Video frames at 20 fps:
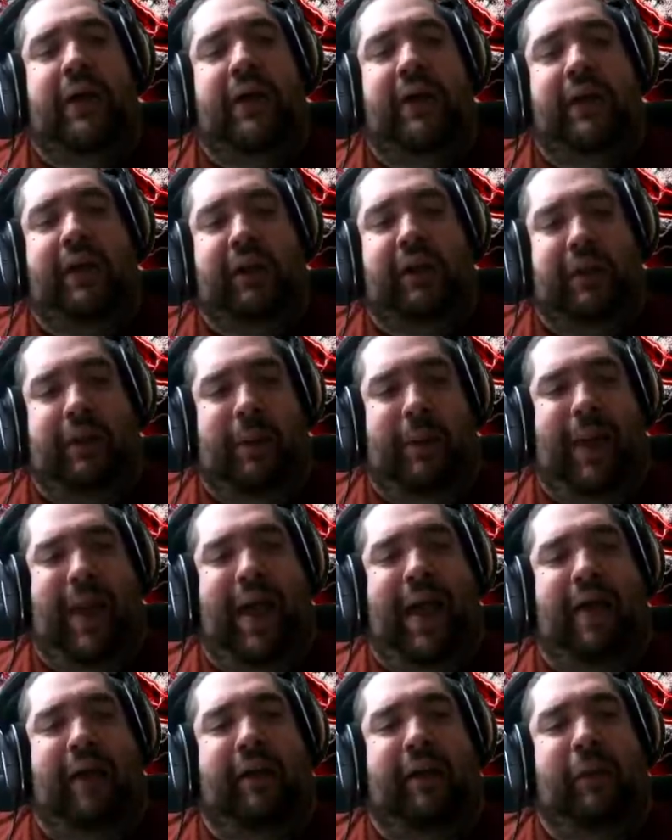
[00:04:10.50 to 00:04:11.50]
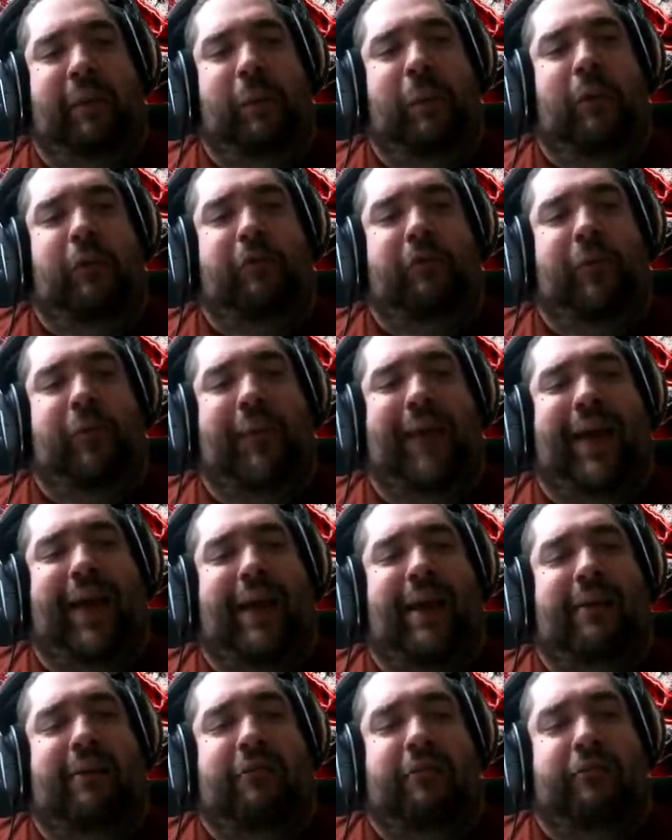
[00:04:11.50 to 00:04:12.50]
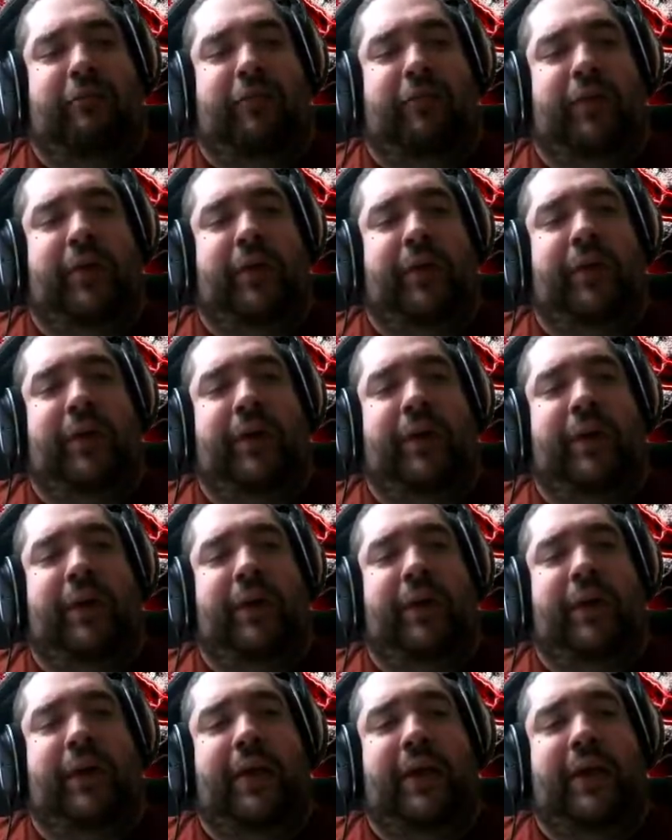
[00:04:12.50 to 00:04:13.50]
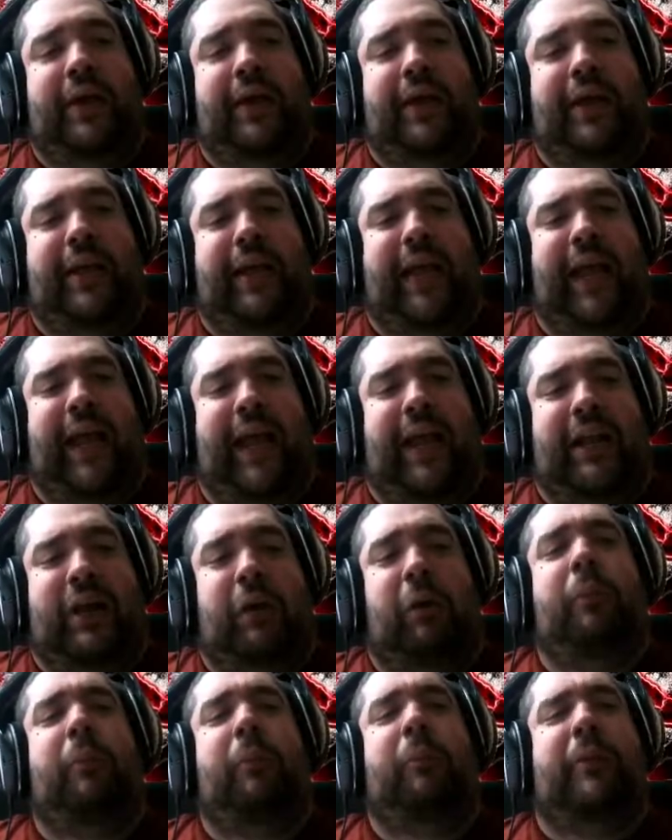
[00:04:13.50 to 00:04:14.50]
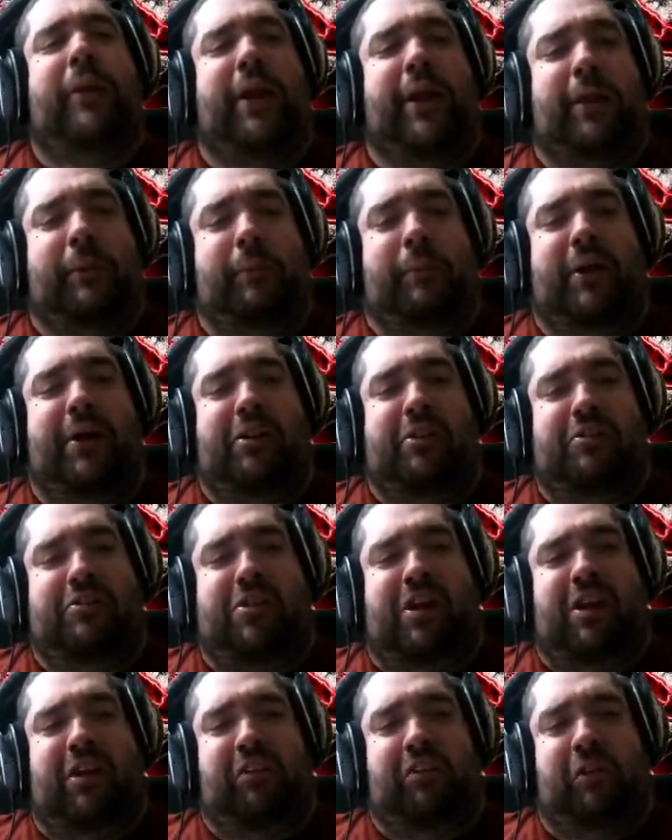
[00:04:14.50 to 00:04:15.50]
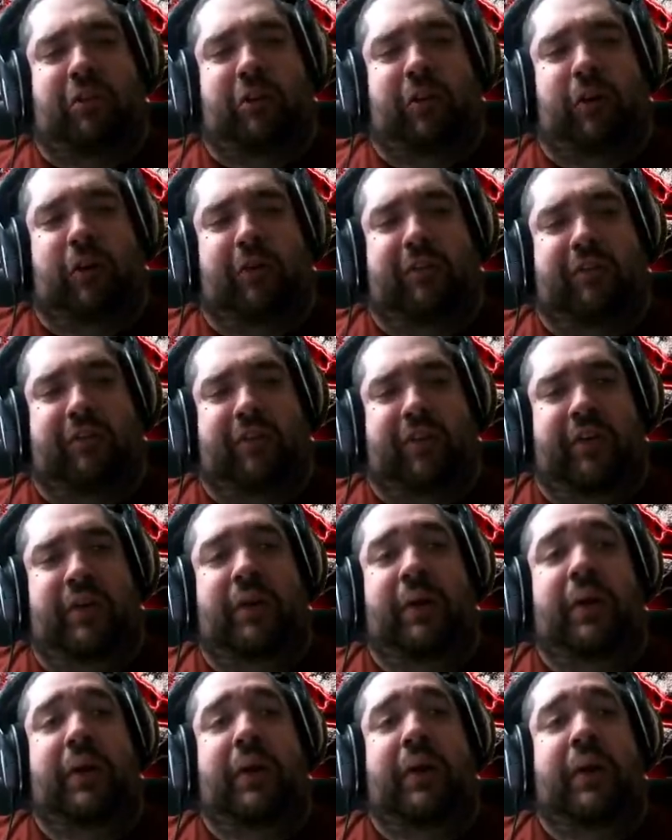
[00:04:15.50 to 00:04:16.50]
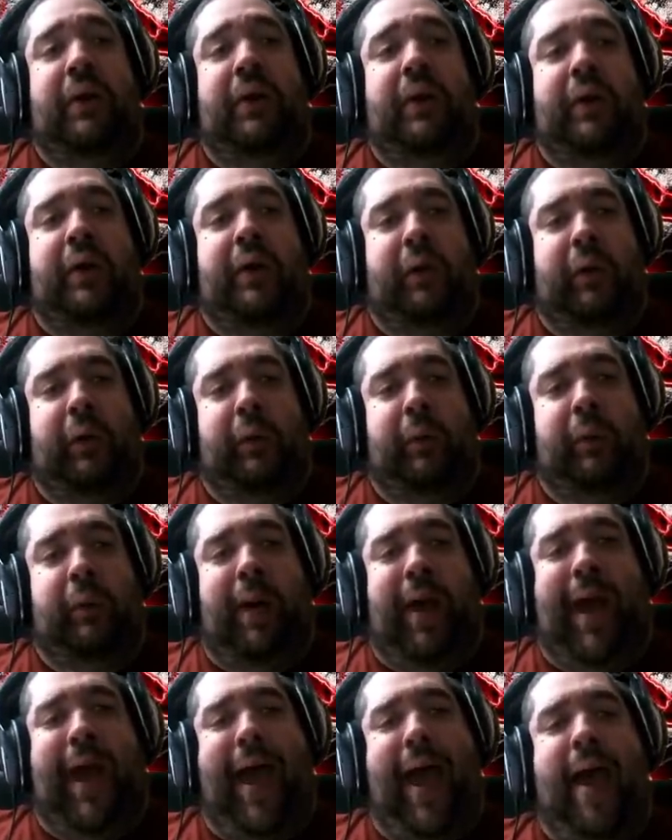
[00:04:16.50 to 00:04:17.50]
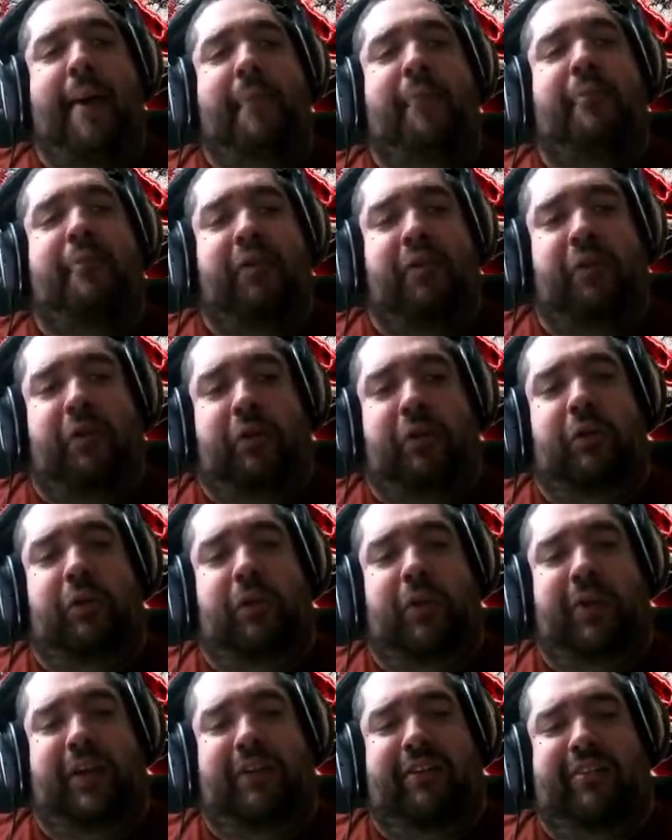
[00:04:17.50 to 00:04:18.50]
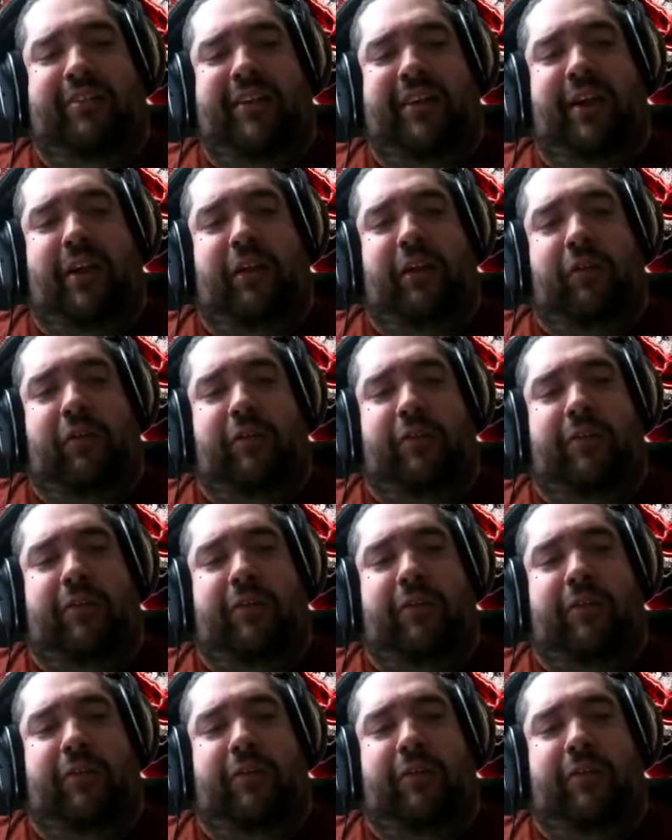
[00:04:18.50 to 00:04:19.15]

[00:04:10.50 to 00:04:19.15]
You also have Kano, played by Josh Lawson, who absolutely steals